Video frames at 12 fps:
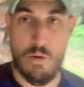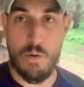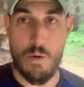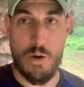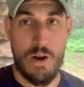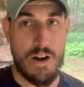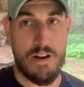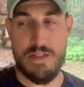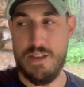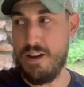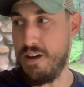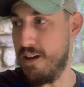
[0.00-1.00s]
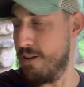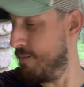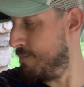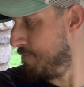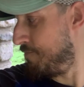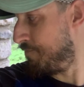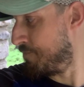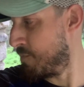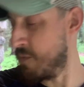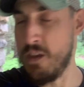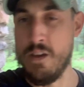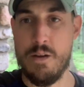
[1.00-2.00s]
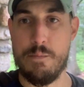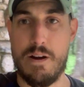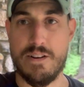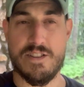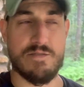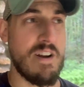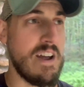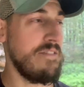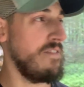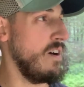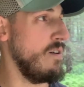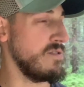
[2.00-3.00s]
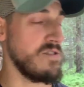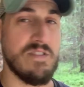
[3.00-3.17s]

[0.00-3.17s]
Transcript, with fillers: or the Parks and Rec folks